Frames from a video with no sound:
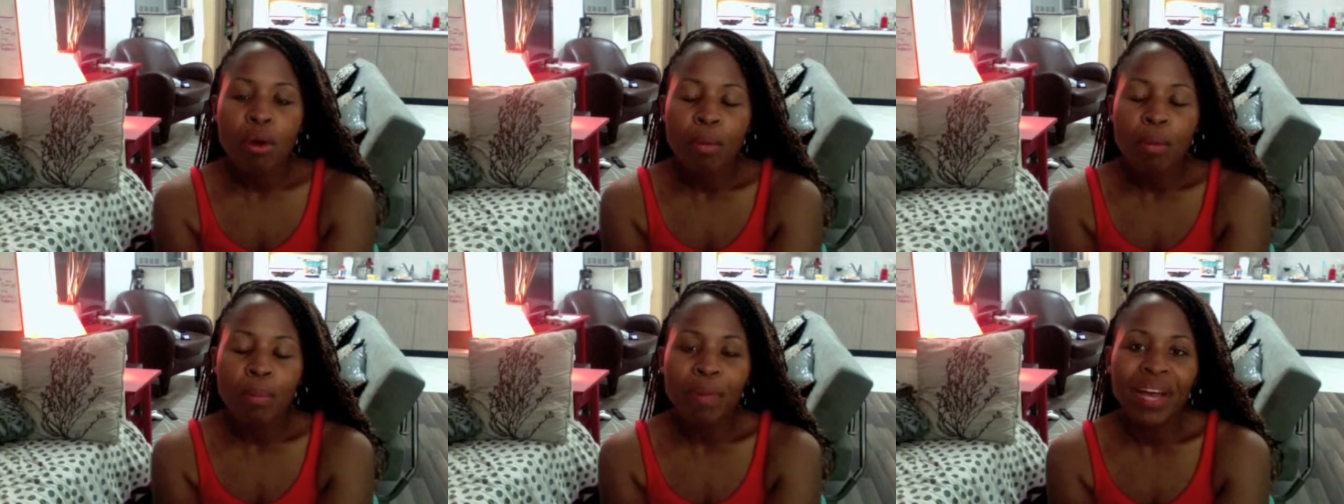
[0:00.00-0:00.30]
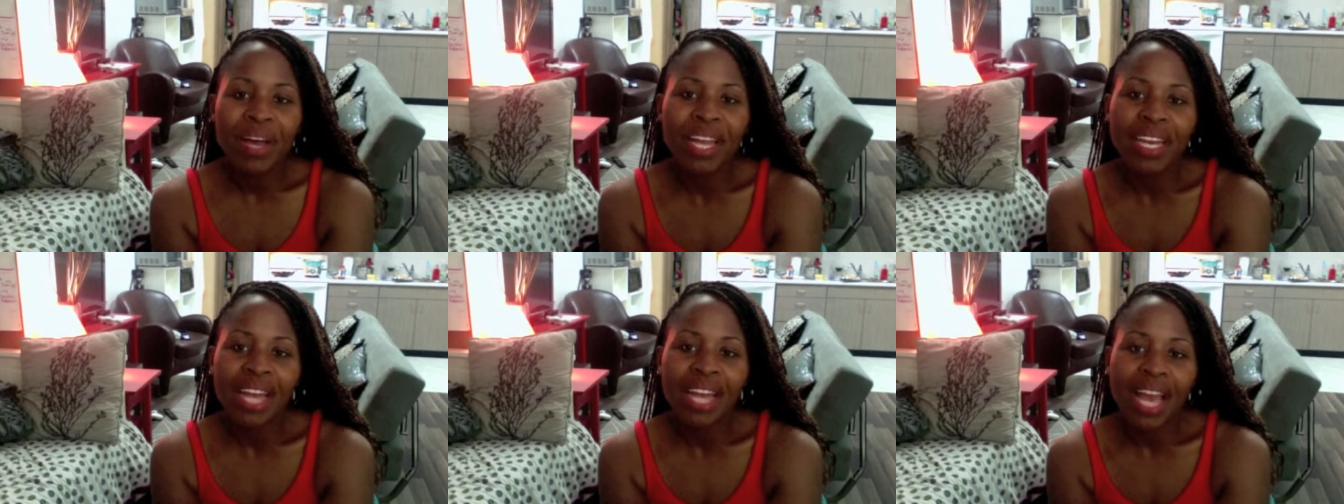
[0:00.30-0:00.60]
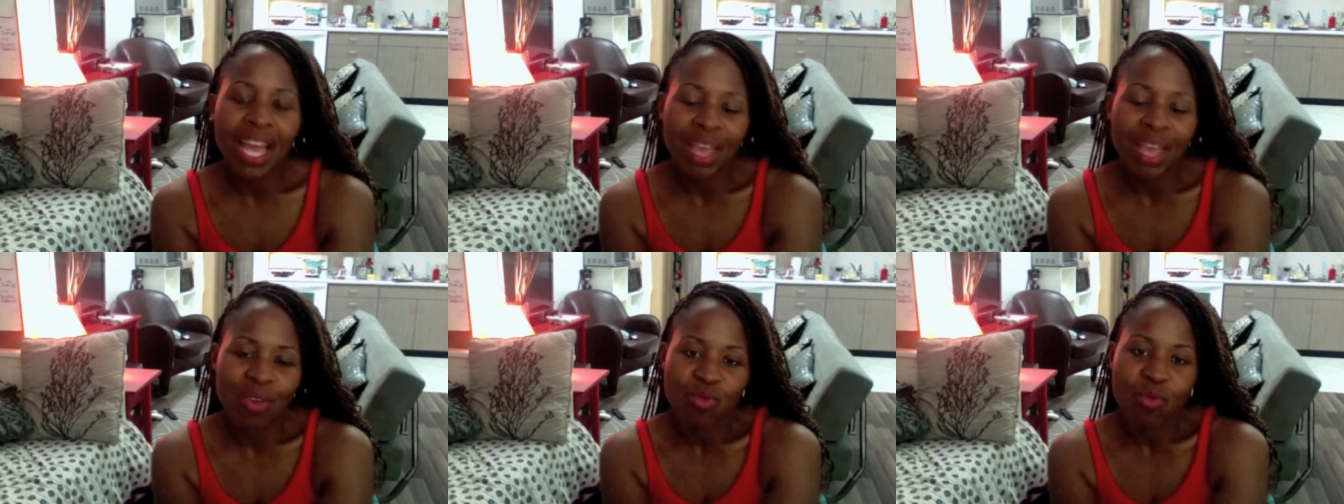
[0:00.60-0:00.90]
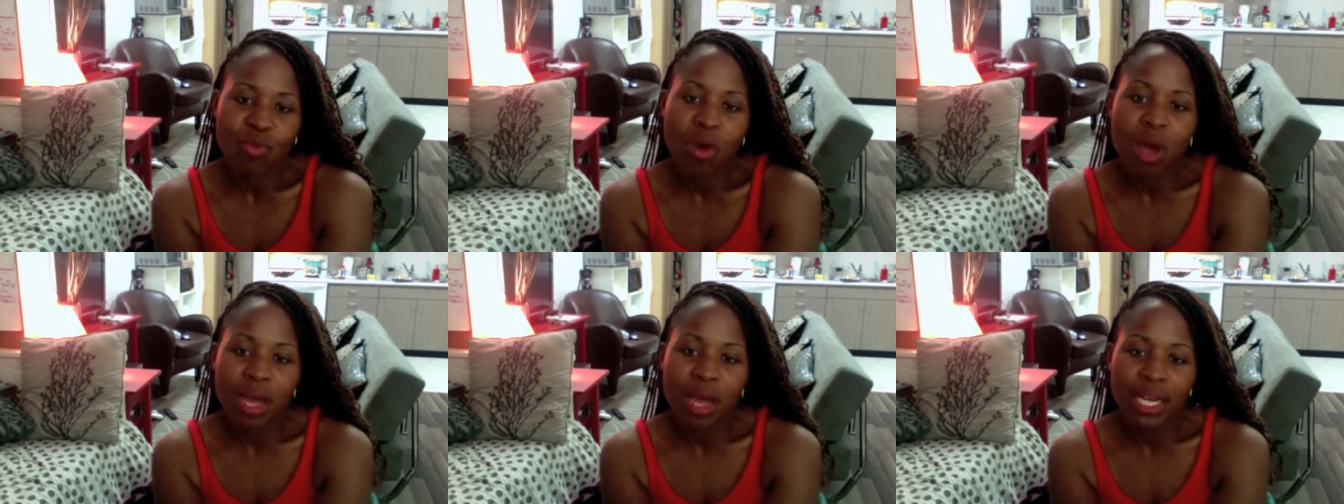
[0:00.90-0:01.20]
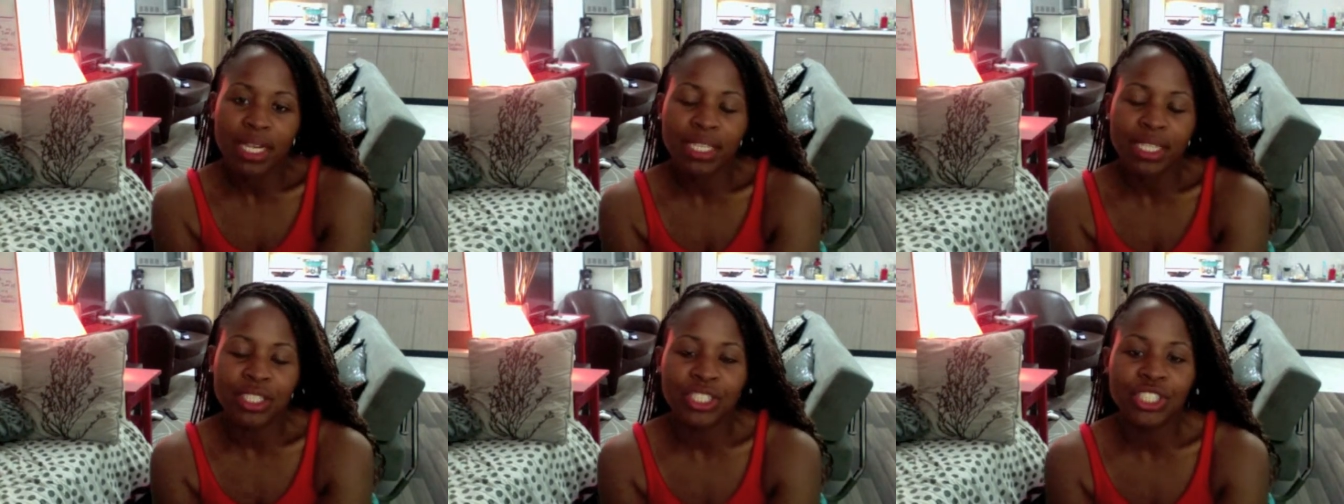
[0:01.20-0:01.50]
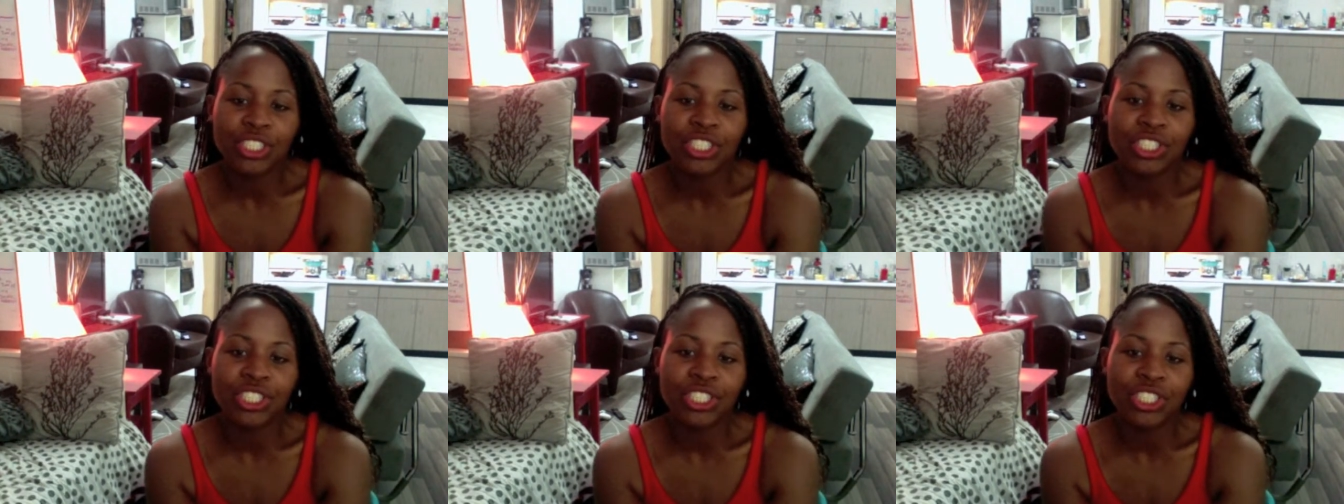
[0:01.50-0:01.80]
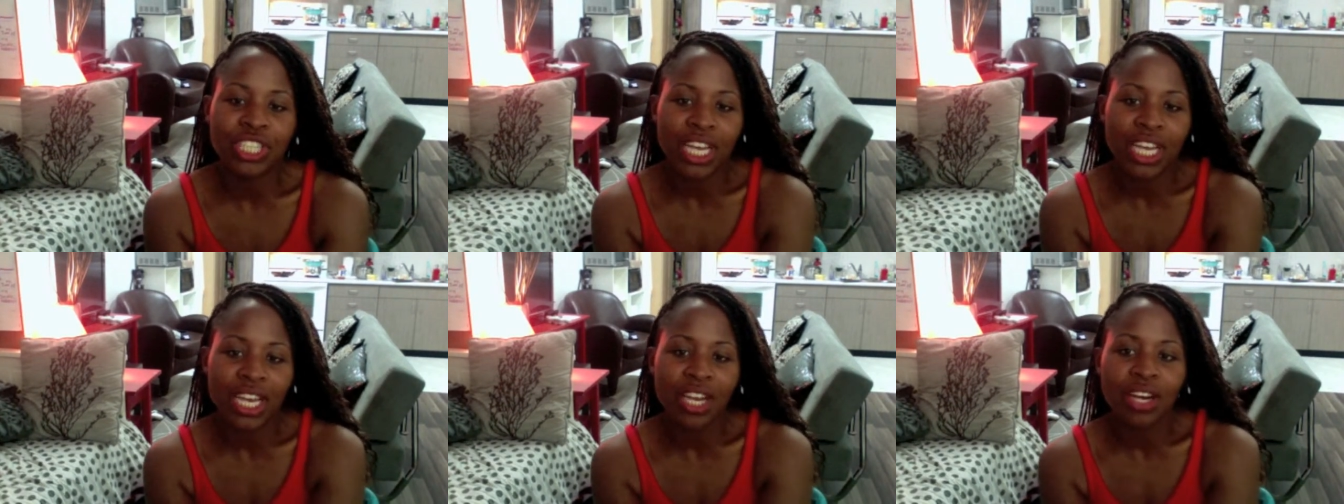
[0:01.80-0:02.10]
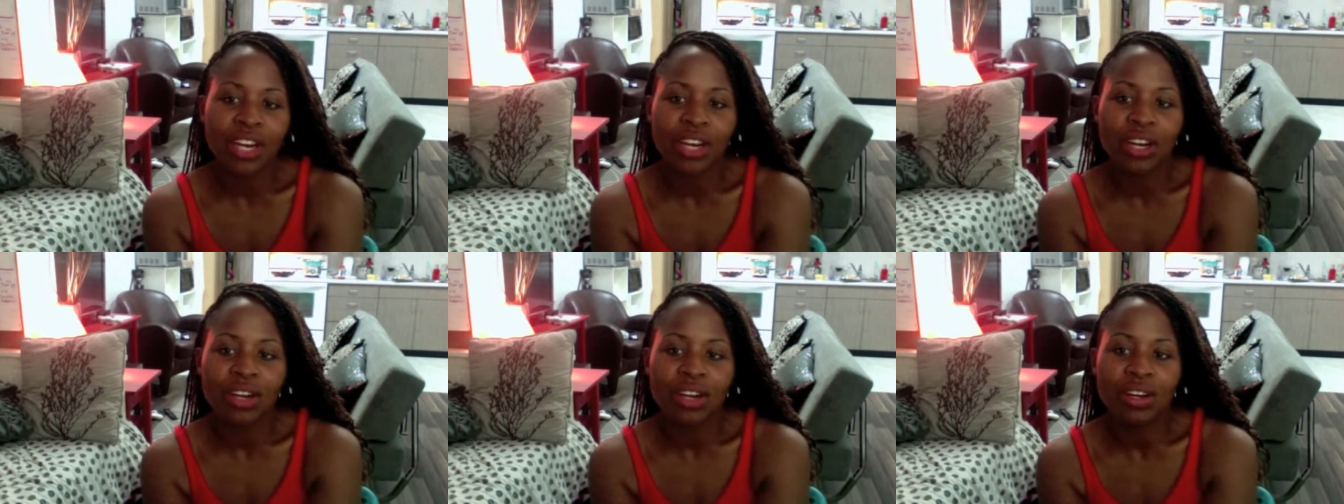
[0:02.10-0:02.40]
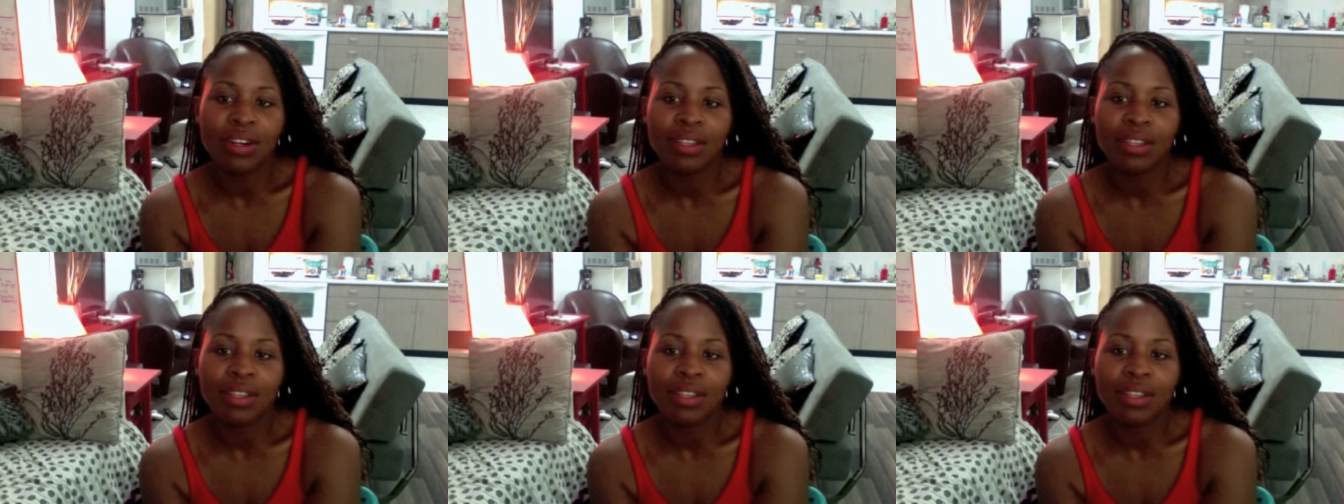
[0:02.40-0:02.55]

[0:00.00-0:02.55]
but I wanted to share